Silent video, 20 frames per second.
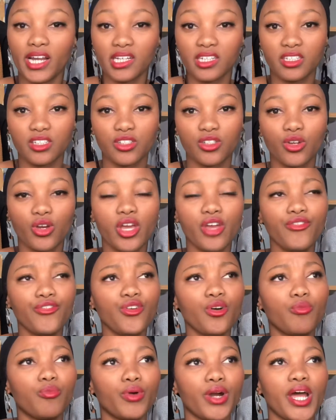So if your
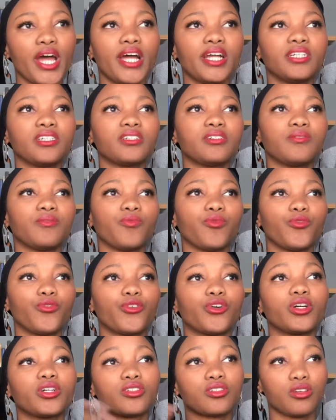brand, for
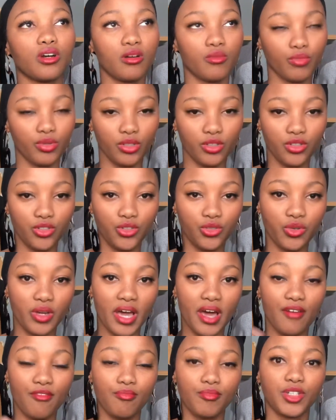example, you
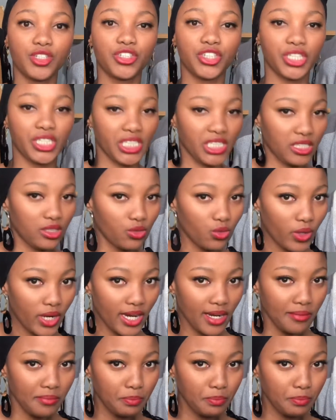have maternity wear,